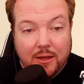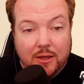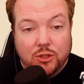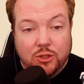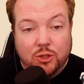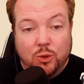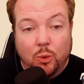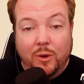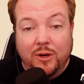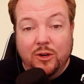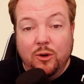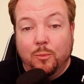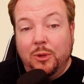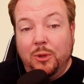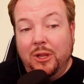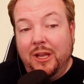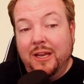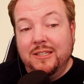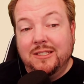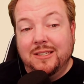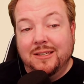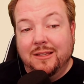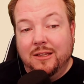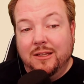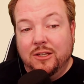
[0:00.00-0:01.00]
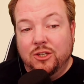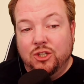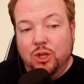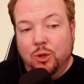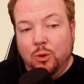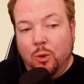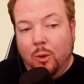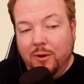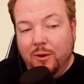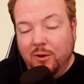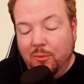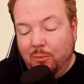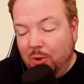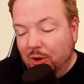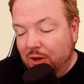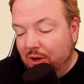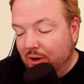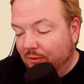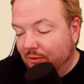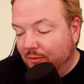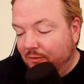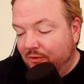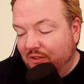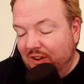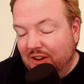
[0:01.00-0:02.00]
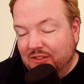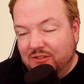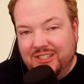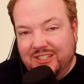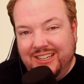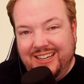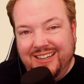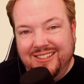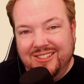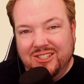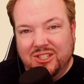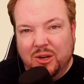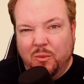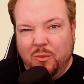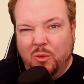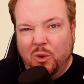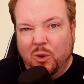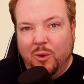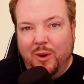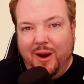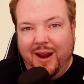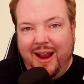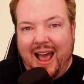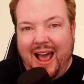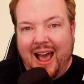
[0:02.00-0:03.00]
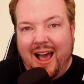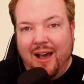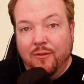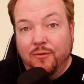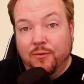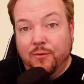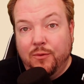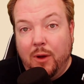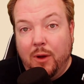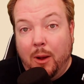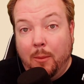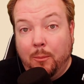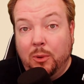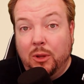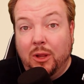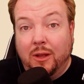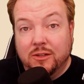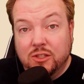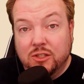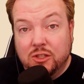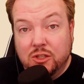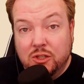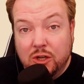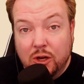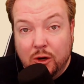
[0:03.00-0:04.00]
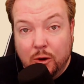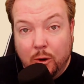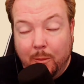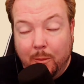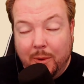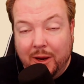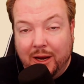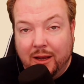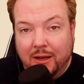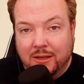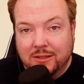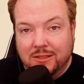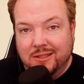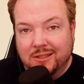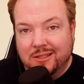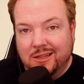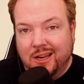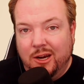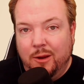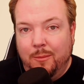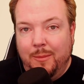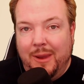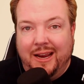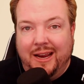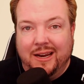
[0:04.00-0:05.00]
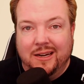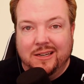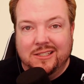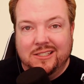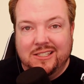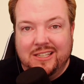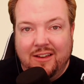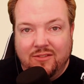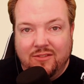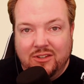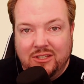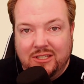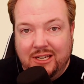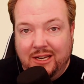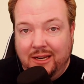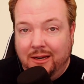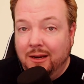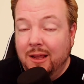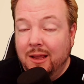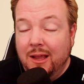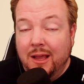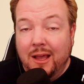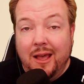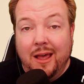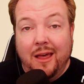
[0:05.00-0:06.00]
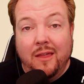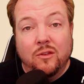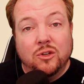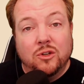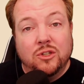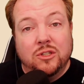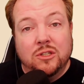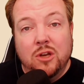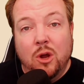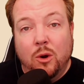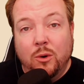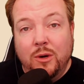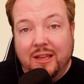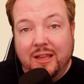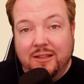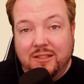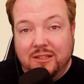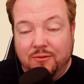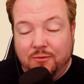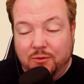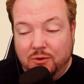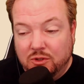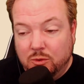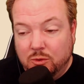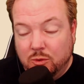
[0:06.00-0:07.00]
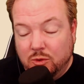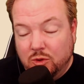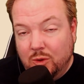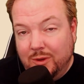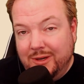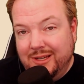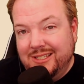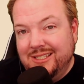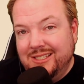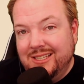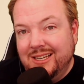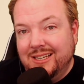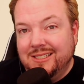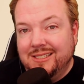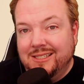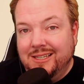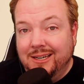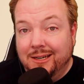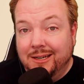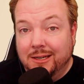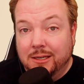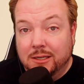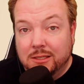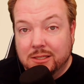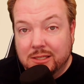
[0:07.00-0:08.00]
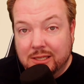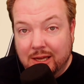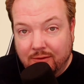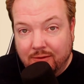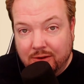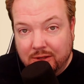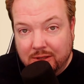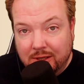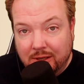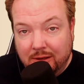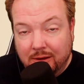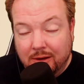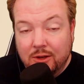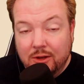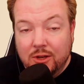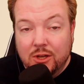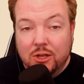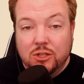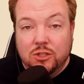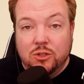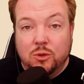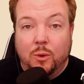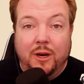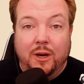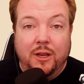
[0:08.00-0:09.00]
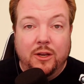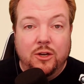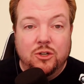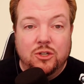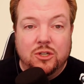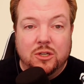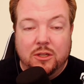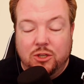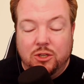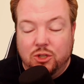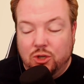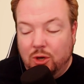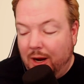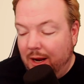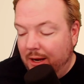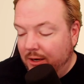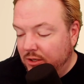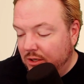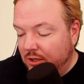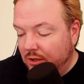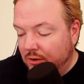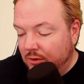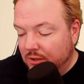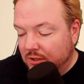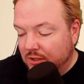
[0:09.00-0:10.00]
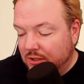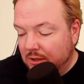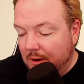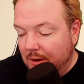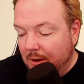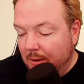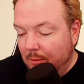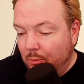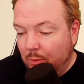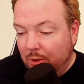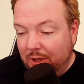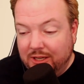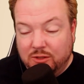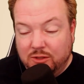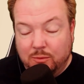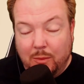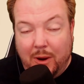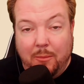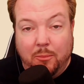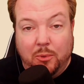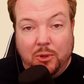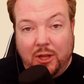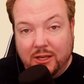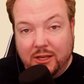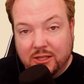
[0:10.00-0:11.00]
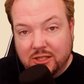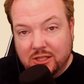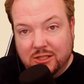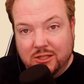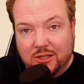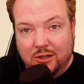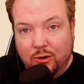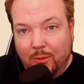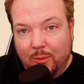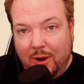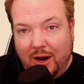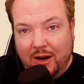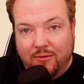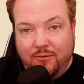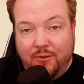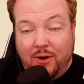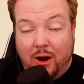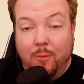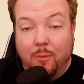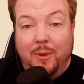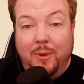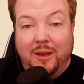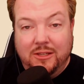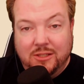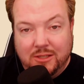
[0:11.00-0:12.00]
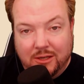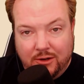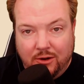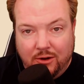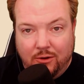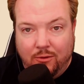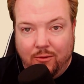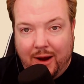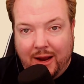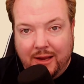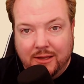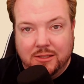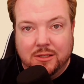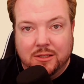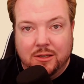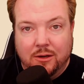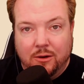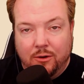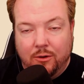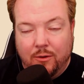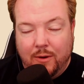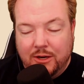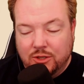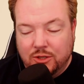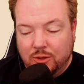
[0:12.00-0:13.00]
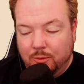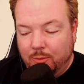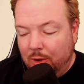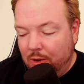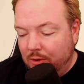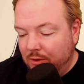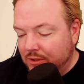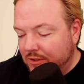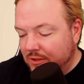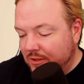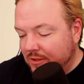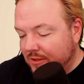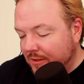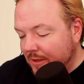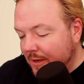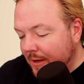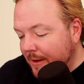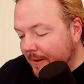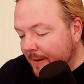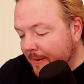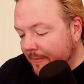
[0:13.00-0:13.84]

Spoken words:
So when you're placing these, you don't want to put your 15 somewhere where you have a +2 because it's going to make it a 17. And there's no net difference between a 16 and a 17. So what I usually try and do is place my +2 modifier based on your race, your racial bonuses.